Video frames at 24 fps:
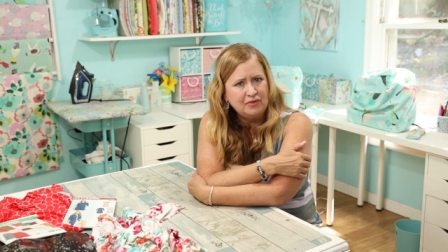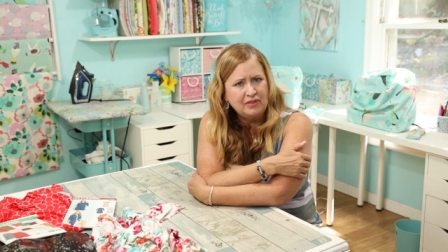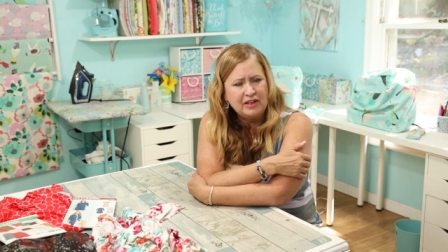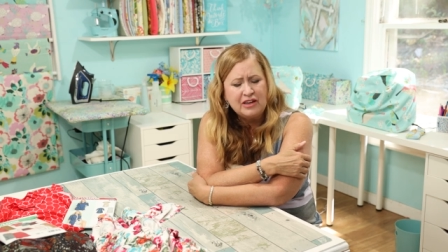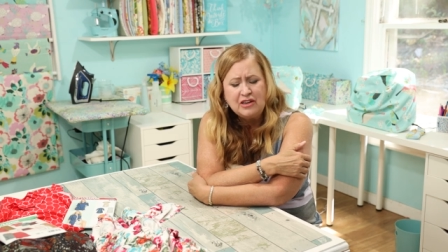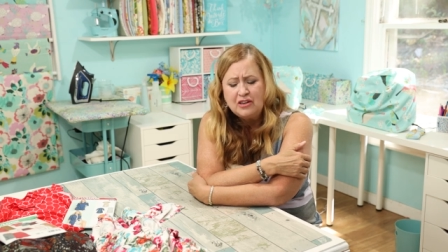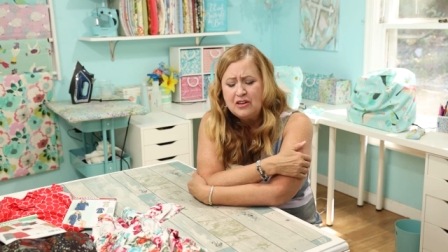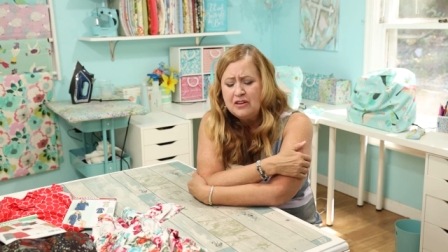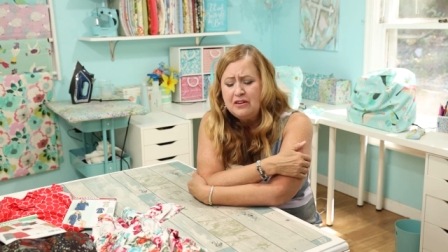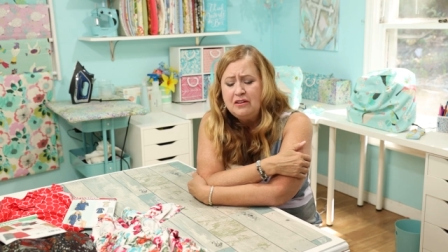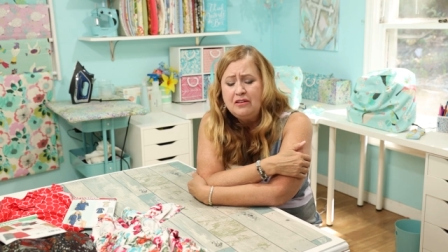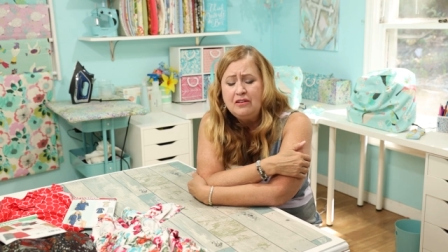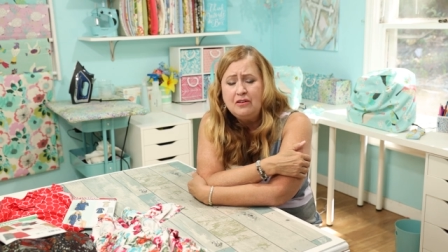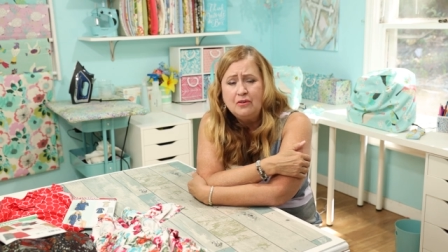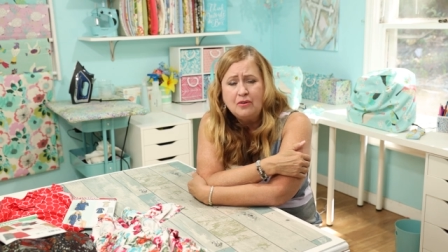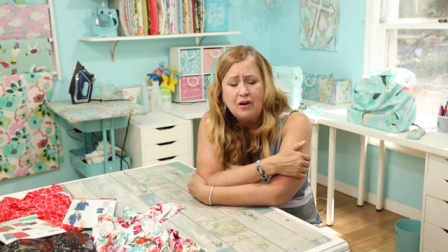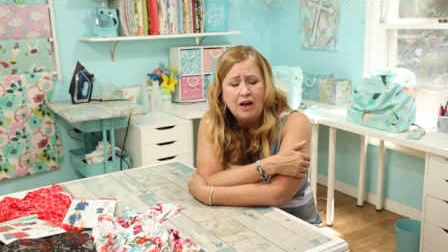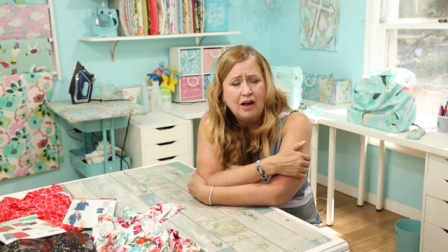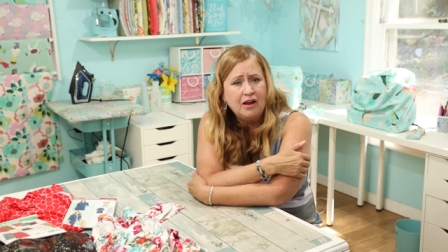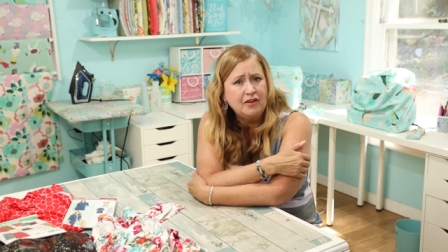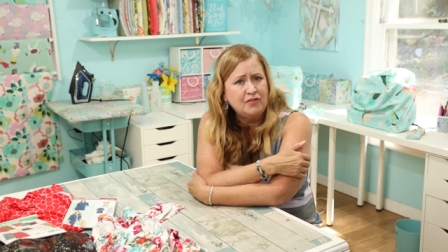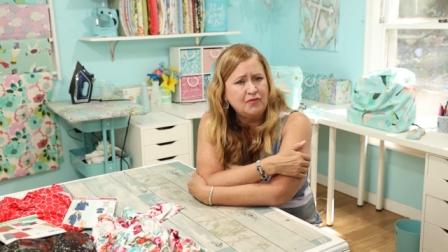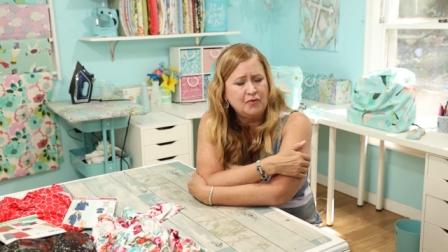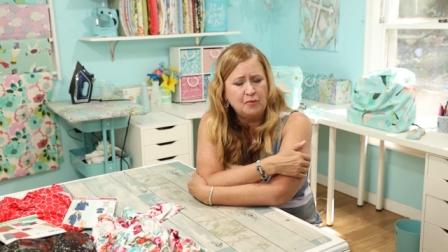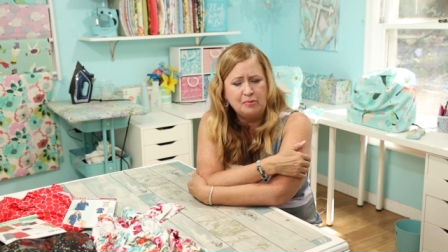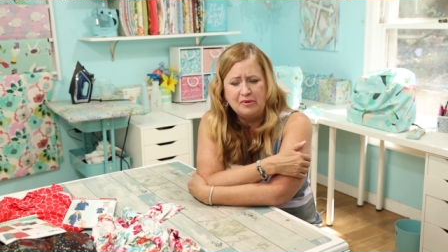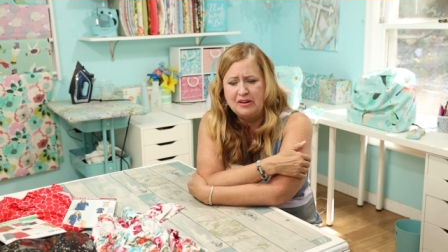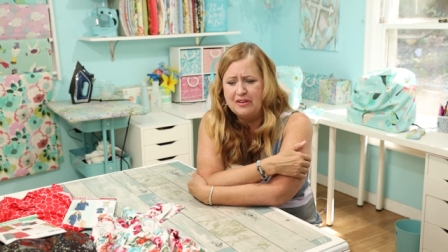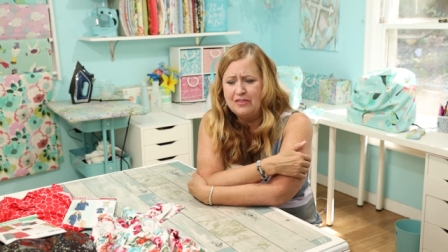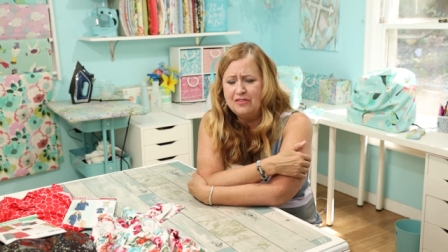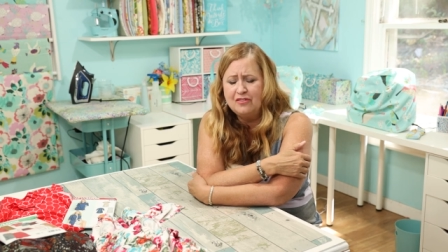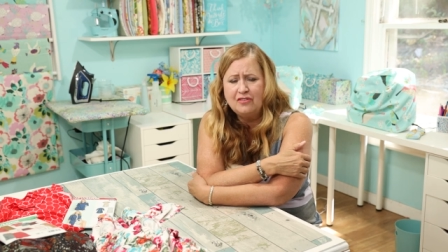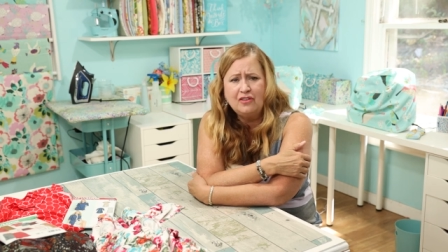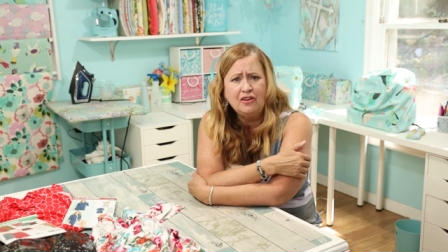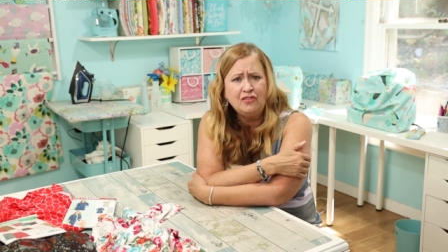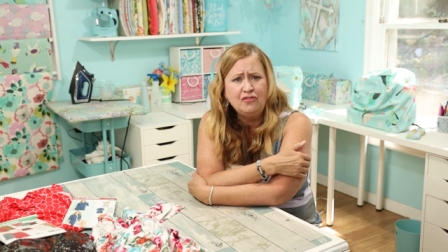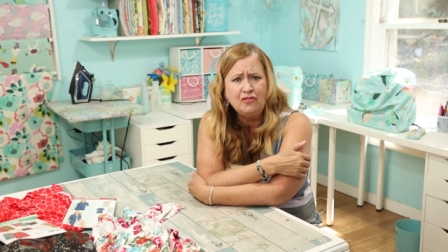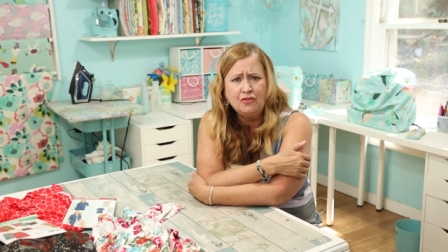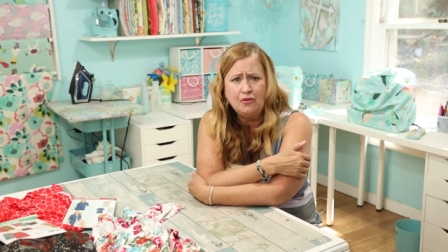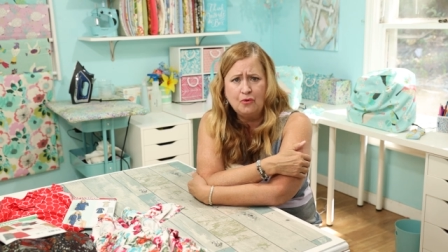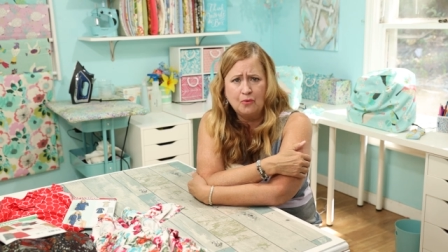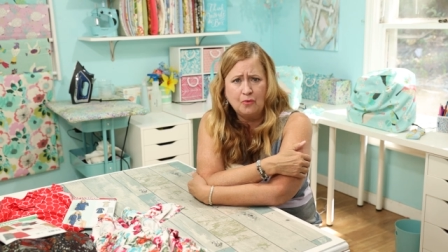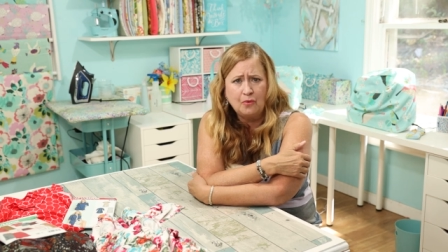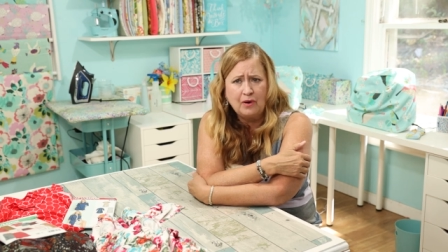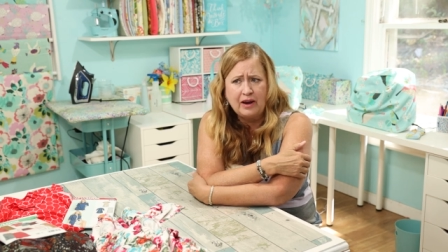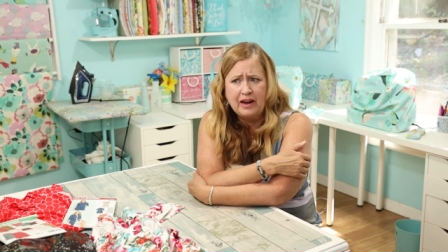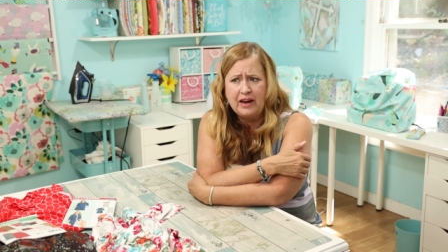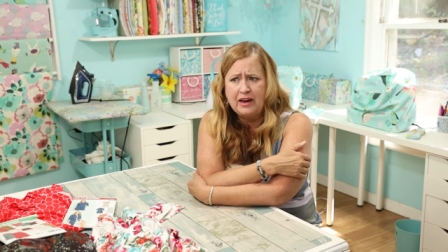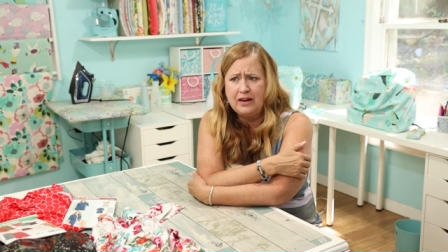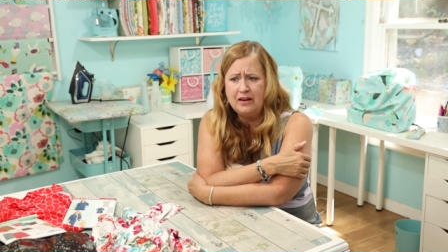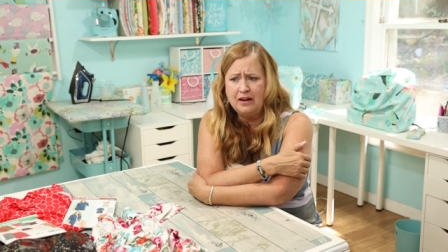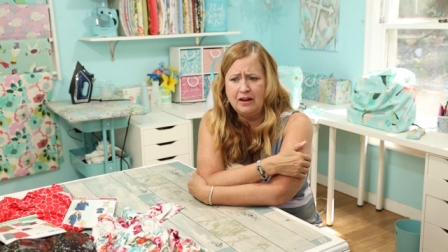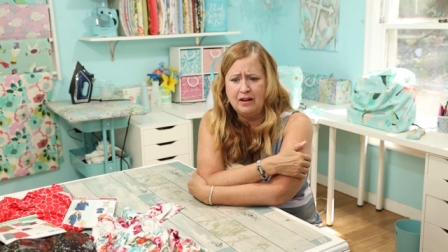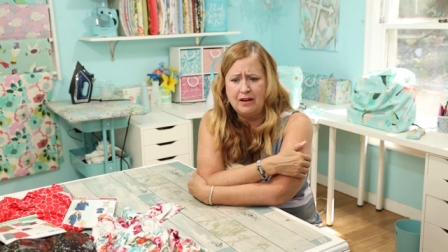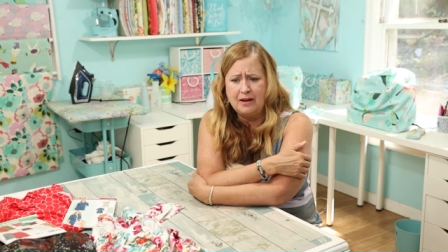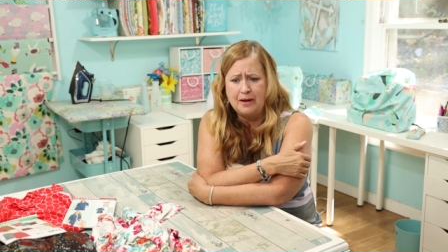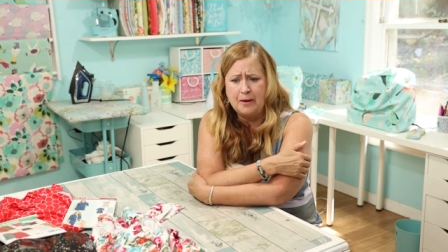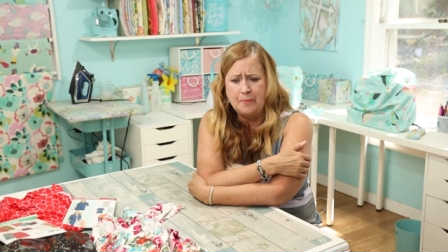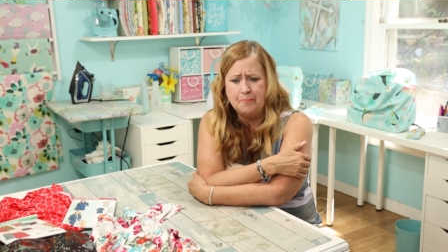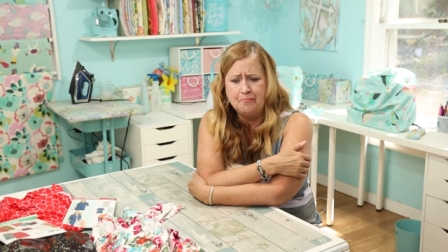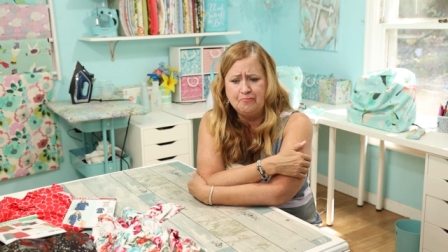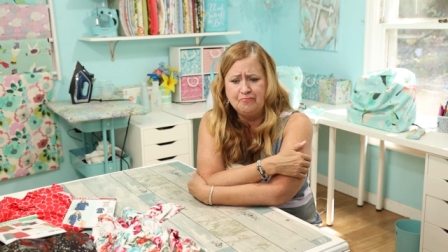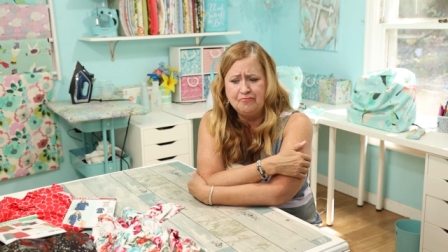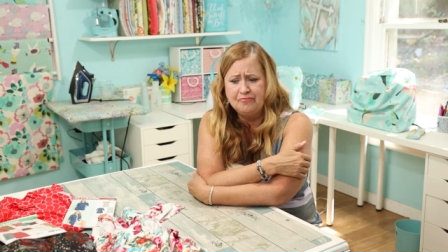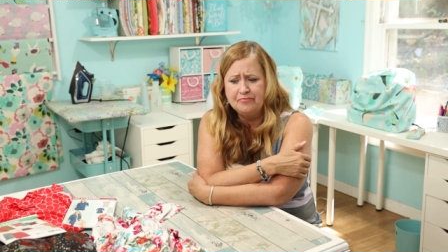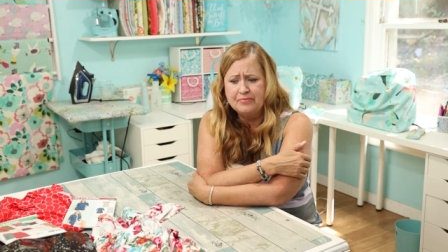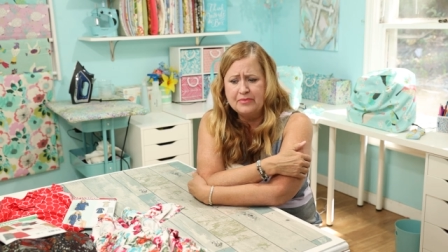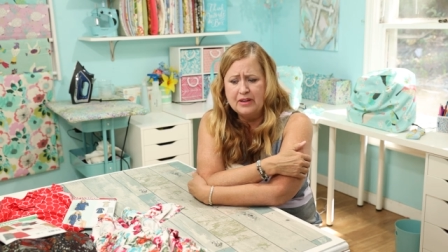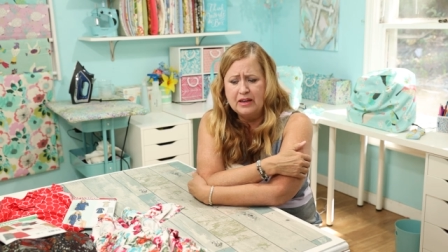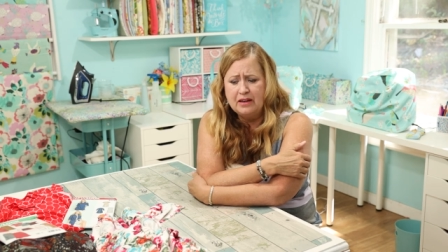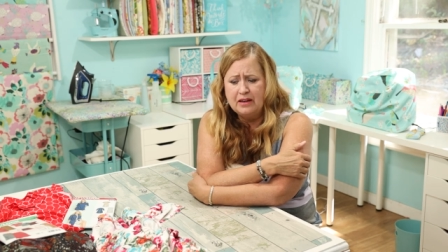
Thank you to you guys for being such a great, um,